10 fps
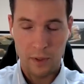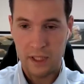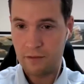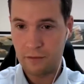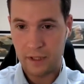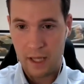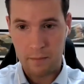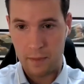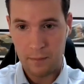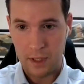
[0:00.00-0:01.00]
But even for
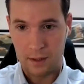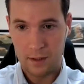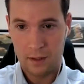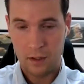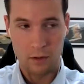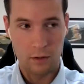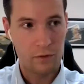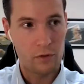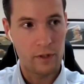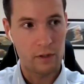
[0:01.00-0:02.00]
them, I mean, you know, if
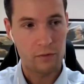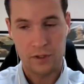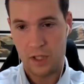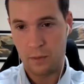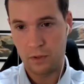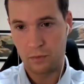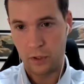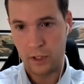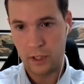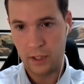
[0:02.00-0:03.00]
you think, for example,
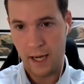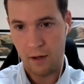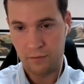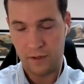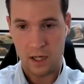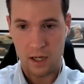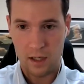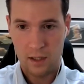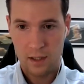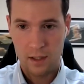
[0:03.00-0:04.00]
of how
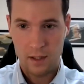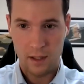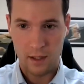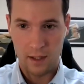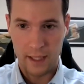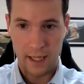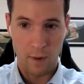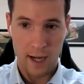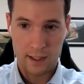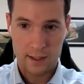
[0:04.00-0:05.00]
far an
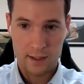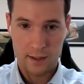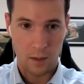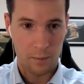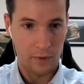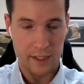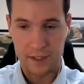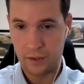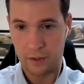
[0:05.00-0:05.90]
AWACS operating on